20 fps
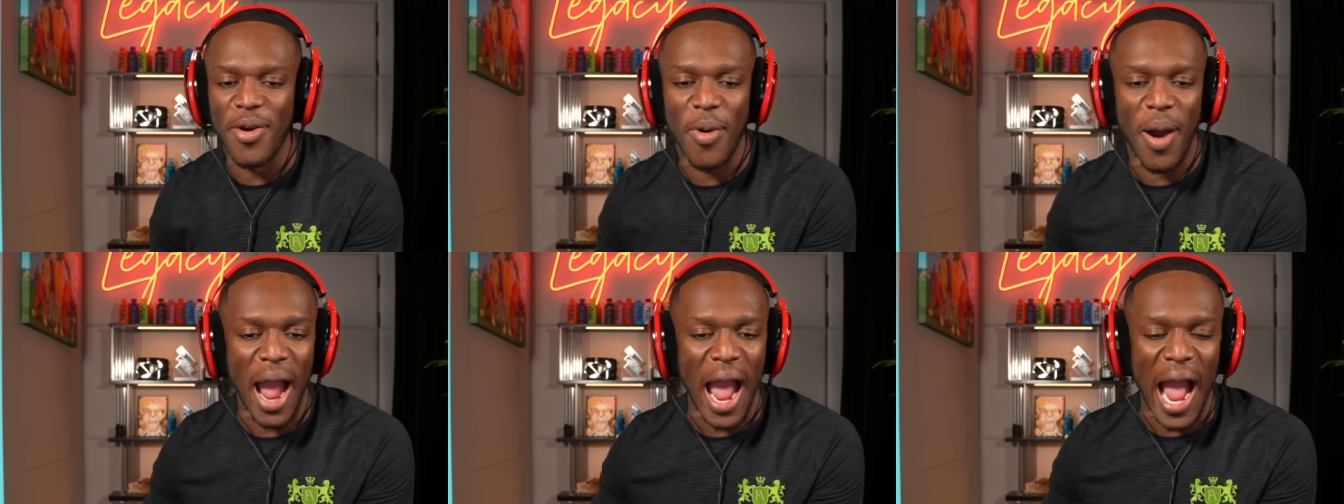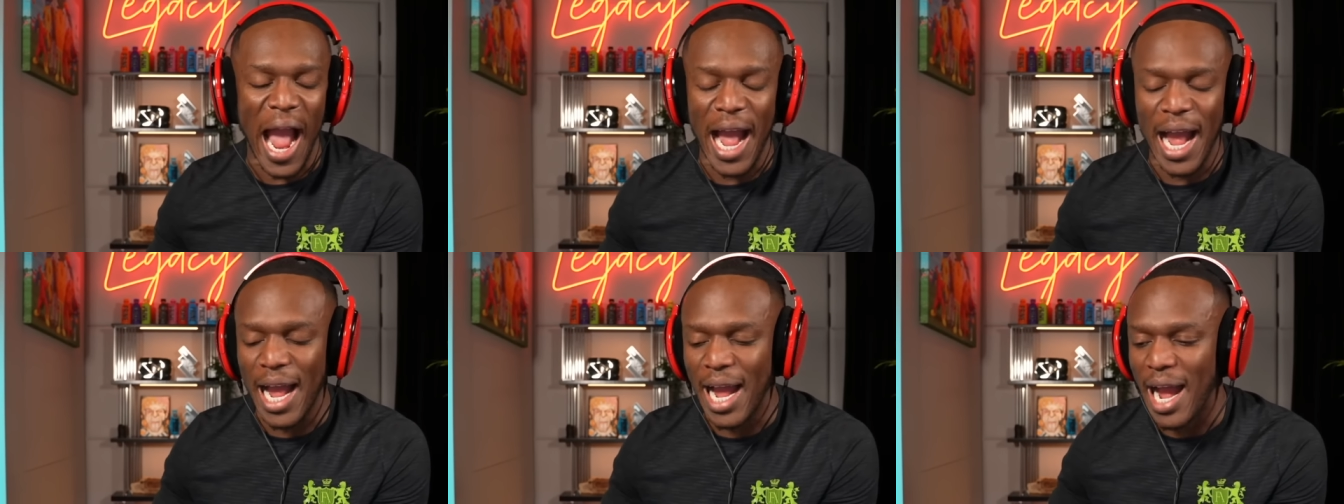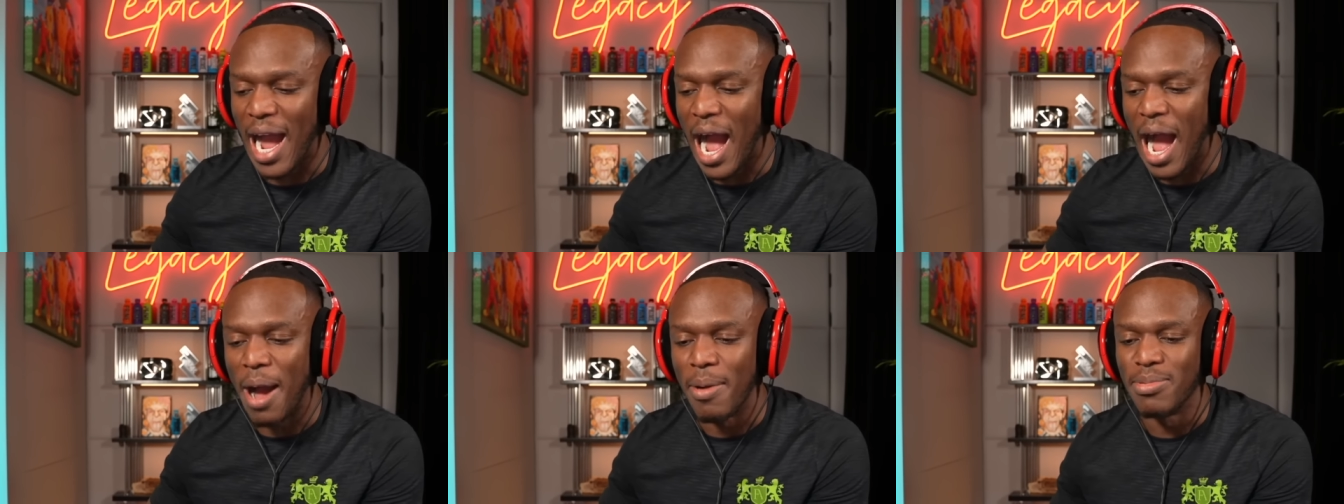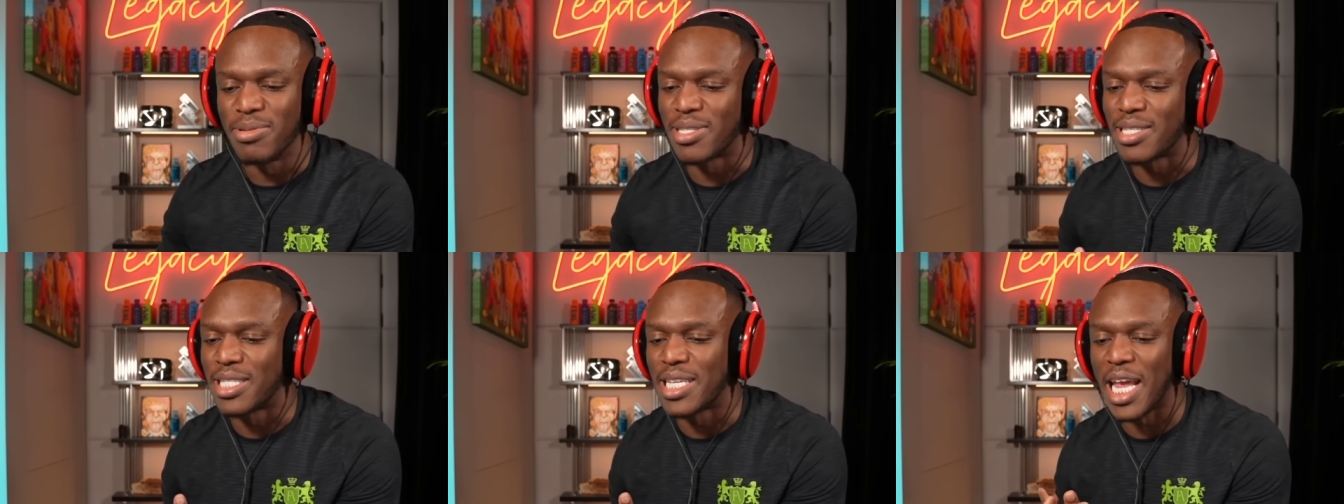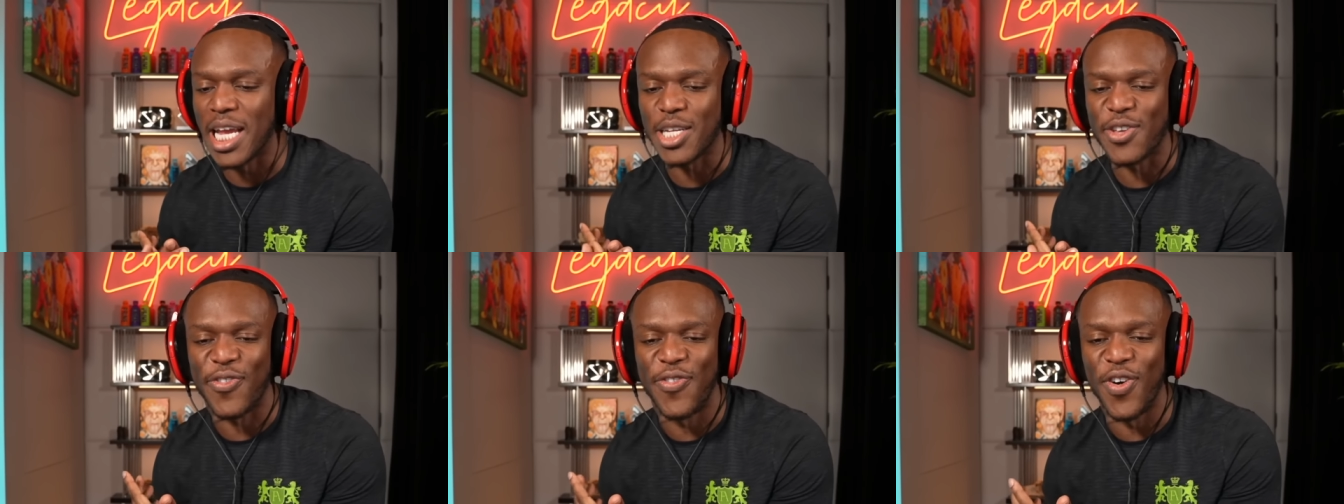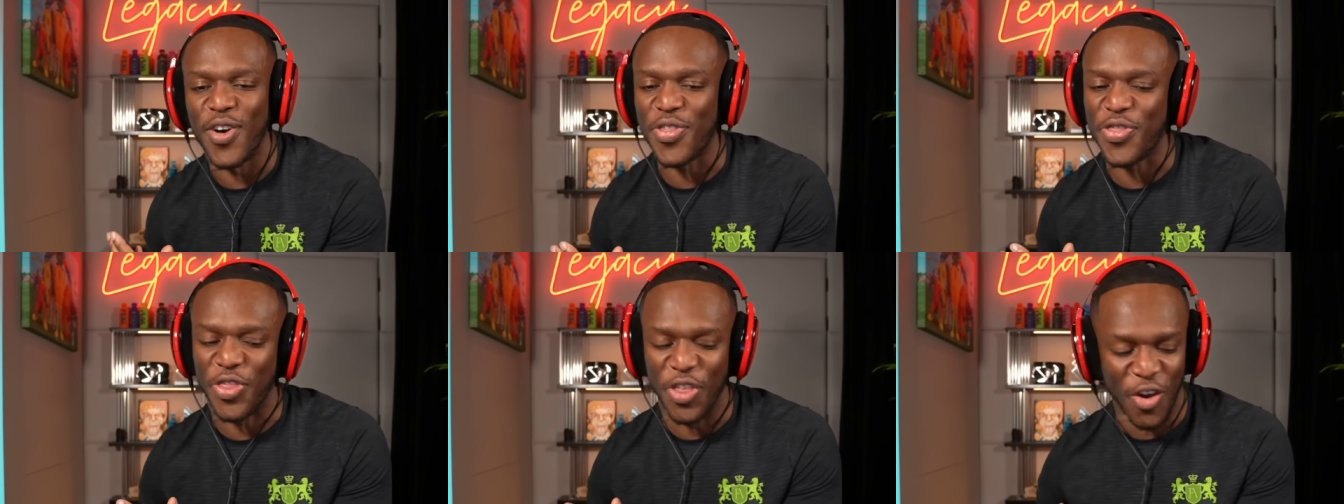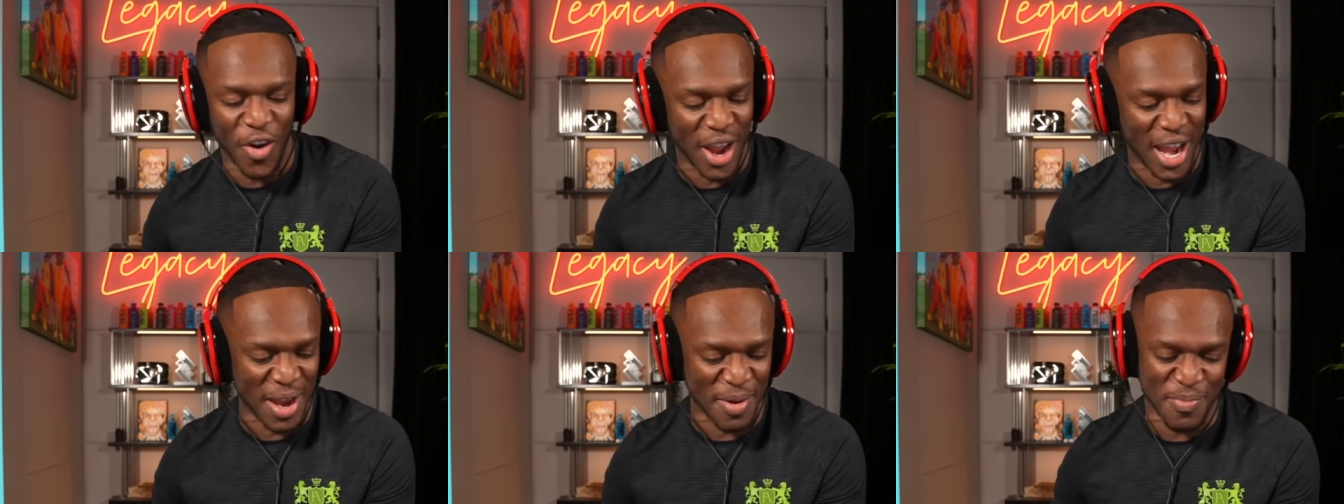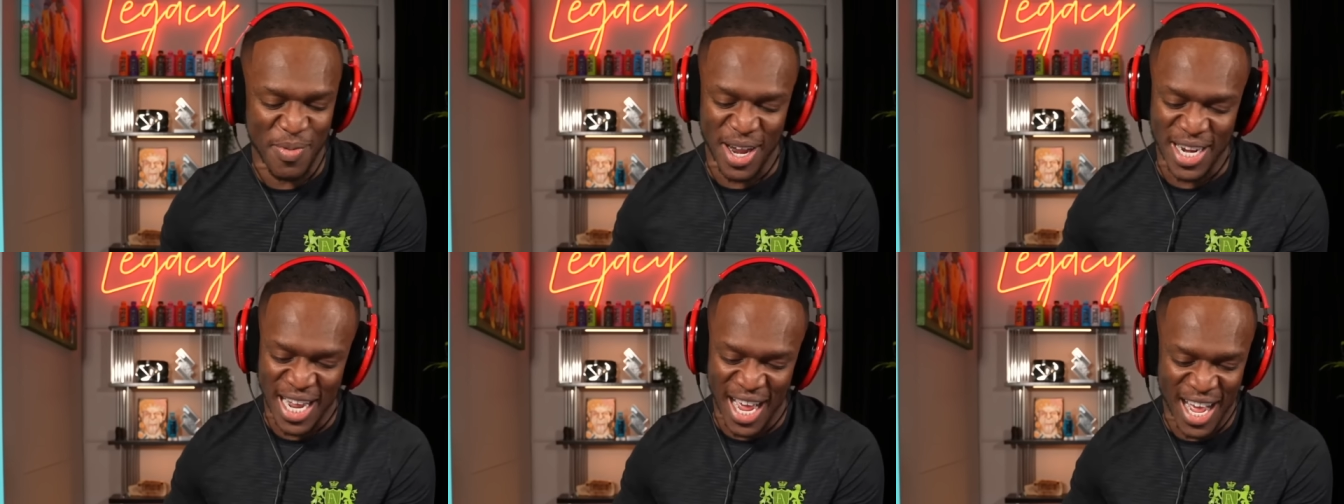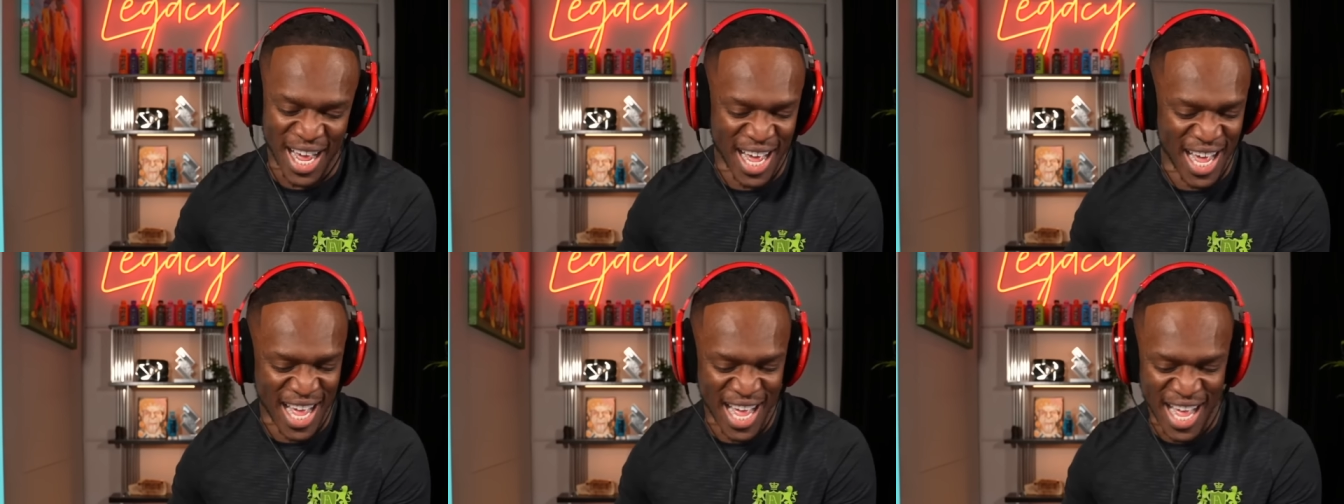where I'm six foot three, brother.